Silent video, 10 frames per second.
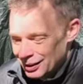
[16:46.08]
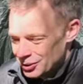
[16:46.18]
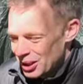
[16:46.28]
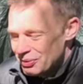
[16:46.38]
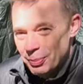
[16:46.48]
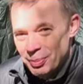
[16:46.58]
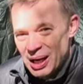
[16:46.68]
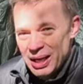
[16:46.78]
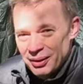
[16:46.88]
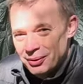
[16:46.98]
So if you
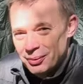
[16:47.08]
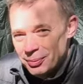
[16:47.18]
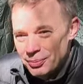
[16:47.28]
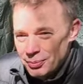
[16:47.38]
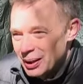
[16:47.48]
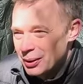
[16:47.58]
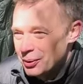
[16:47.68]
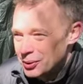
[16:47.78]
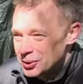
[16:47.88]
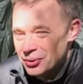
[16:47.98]
buy one of
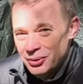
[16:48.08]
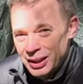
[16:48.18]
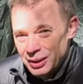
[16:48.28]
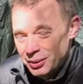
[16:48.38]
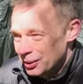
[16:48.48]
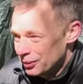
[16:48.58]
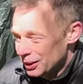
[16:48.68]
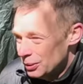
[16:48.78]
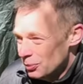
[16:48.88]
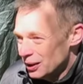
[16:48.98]
those
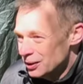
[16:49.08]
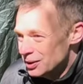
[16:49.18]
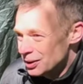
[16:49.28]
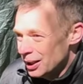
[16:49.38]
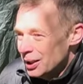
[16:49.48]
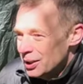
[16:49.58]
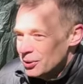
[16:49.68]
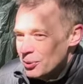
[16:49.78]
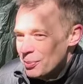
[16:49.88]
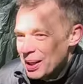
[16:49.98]
thin ones,
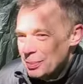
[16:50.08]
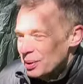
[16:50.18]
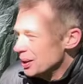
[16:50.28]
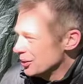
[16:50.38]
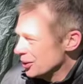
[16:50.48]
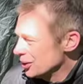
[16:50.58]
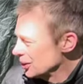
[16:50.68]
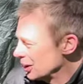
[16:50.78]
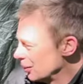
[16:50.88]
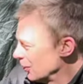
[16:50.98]
you may be a
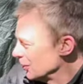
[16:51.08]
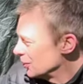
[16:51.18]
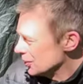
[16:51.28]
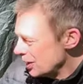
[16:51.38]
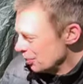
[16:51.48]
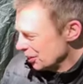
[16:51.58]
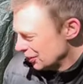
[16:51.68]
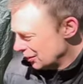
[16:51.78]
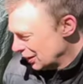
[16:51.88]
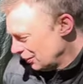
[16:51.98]
Tarzan and wants to sleep on the
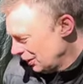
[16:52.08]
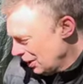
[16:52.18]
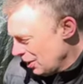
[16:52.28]
ground,